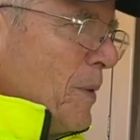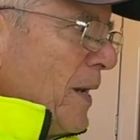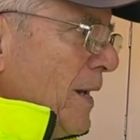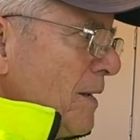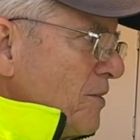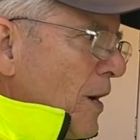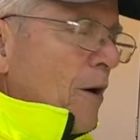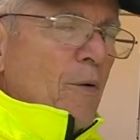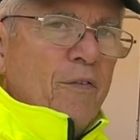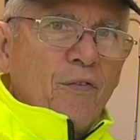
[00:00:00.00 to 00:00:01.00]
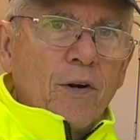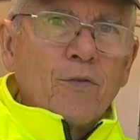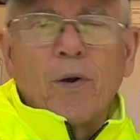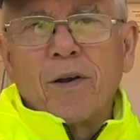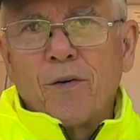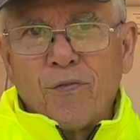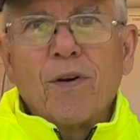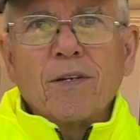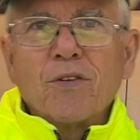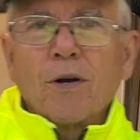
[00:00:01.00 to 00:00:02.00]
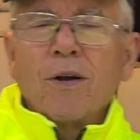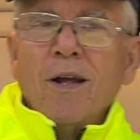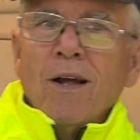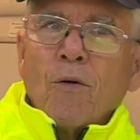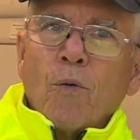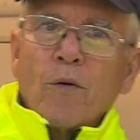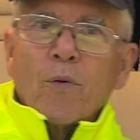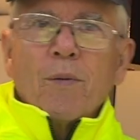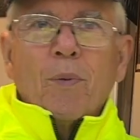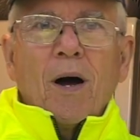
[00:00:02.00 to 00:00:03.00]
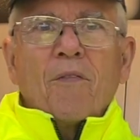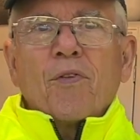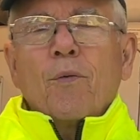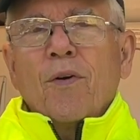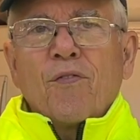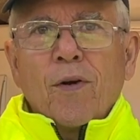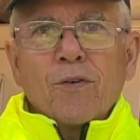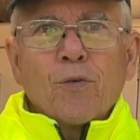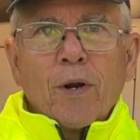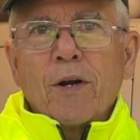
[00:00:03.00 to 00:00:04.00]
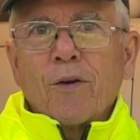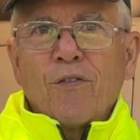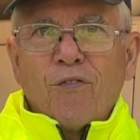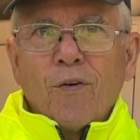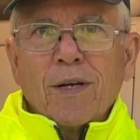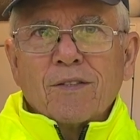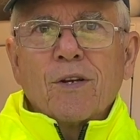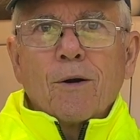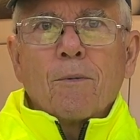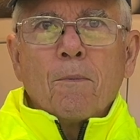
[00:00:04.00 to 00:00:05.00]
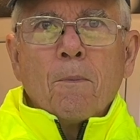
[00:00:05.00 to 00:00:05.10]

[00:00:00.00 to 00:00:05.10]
me is our refrigerator freezer. When we bought the refrigerator freezer,